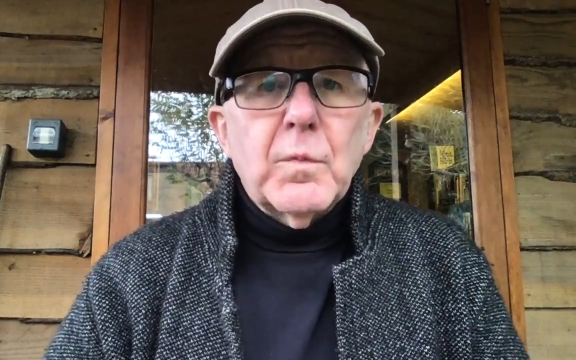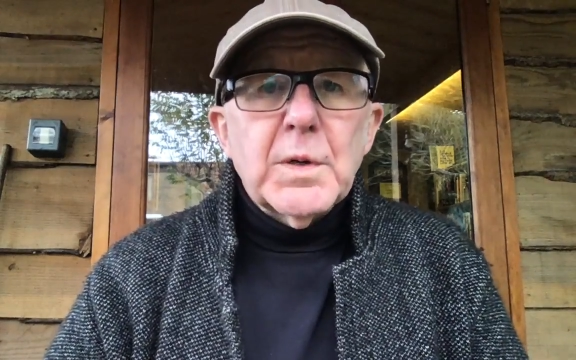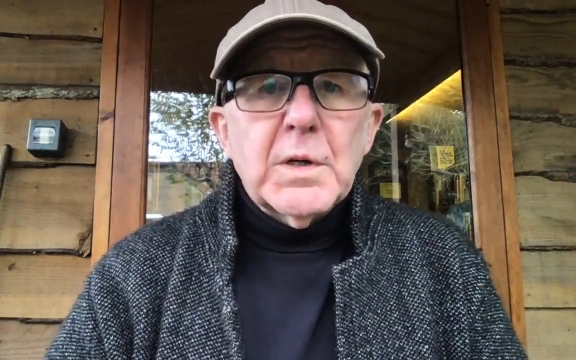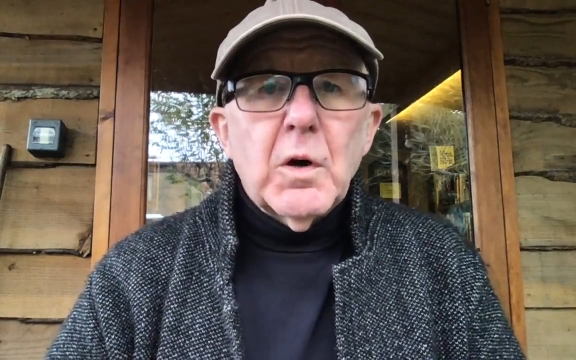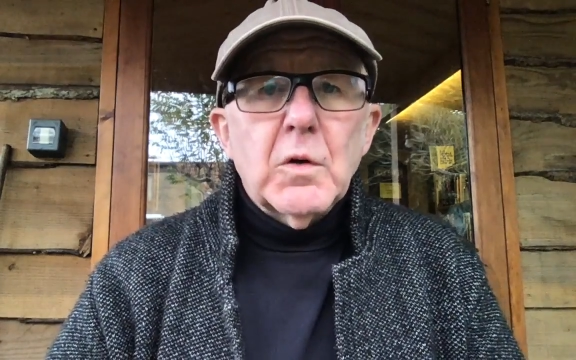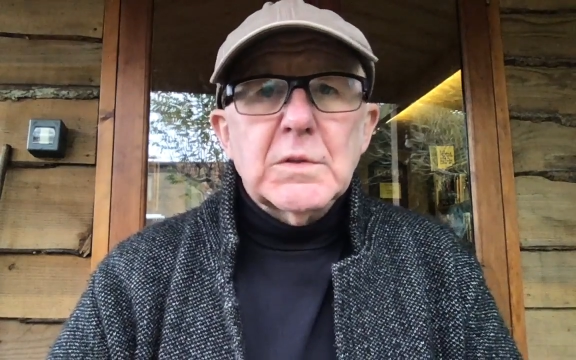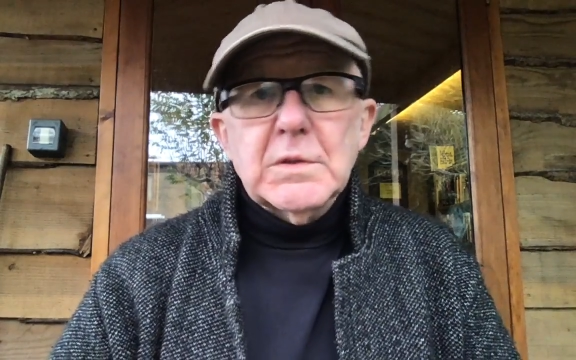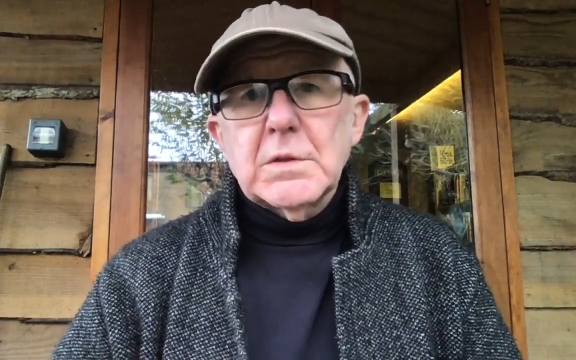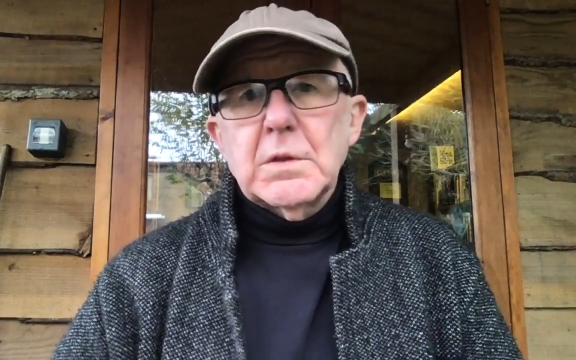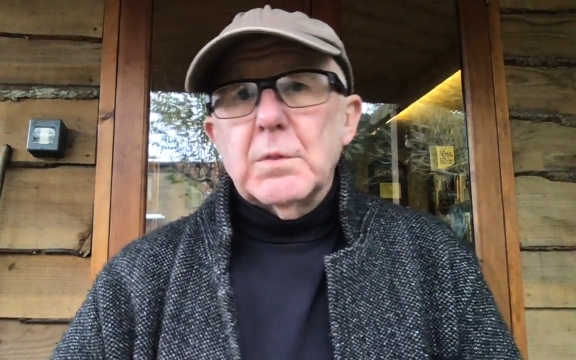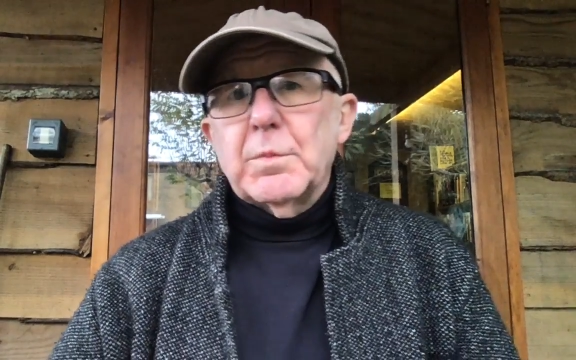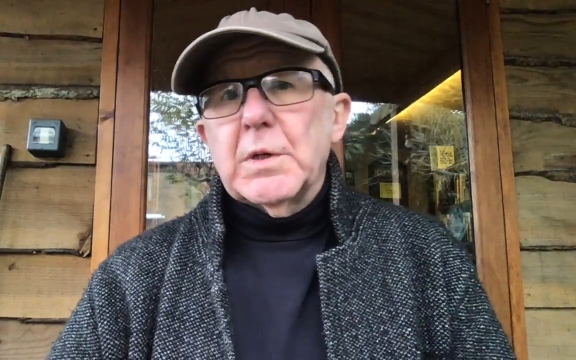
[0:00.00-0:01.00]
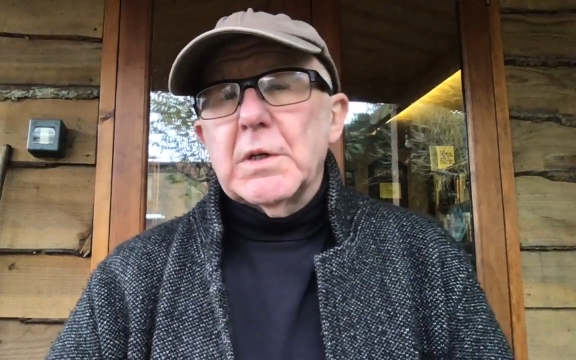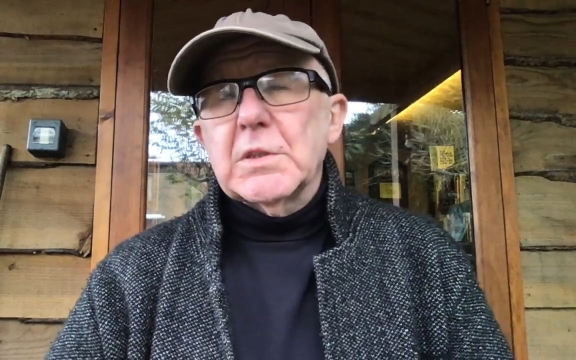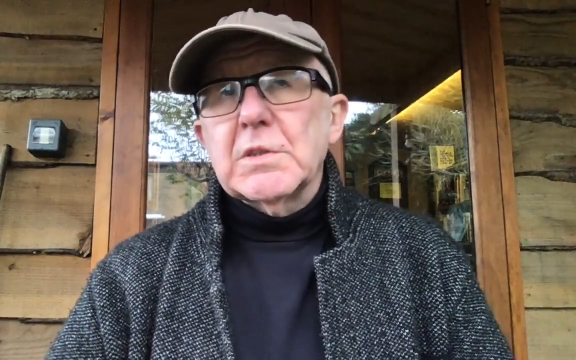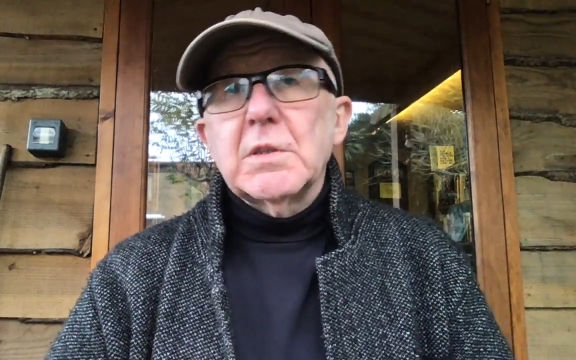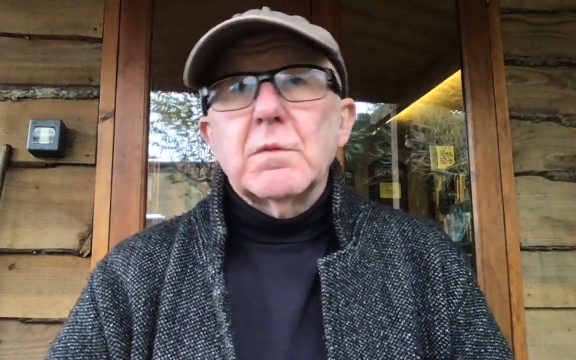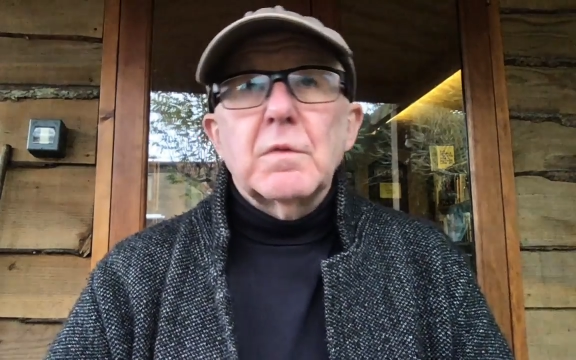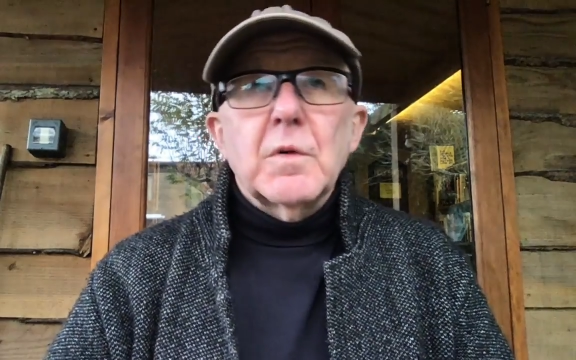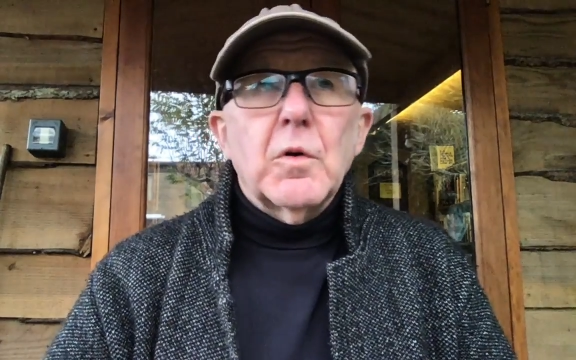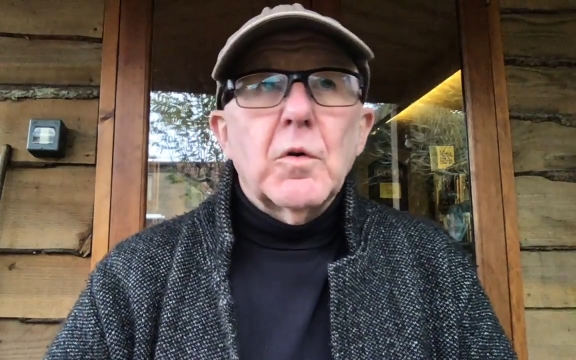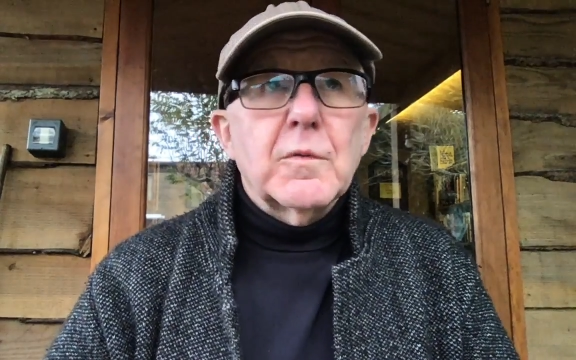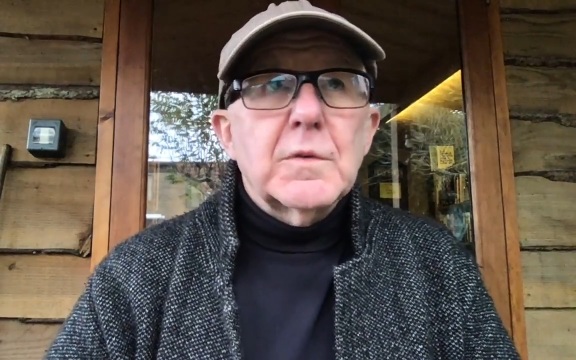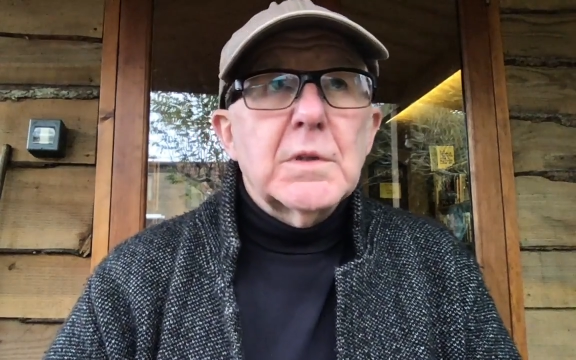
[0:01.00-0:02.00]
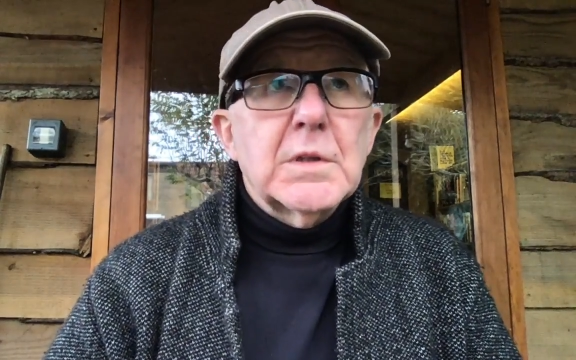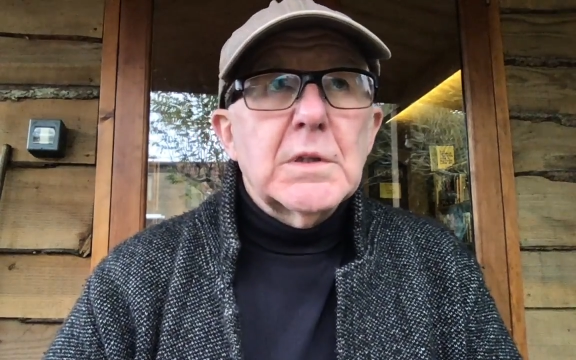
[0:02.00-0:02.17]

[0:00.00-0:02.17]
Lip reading: because the person involved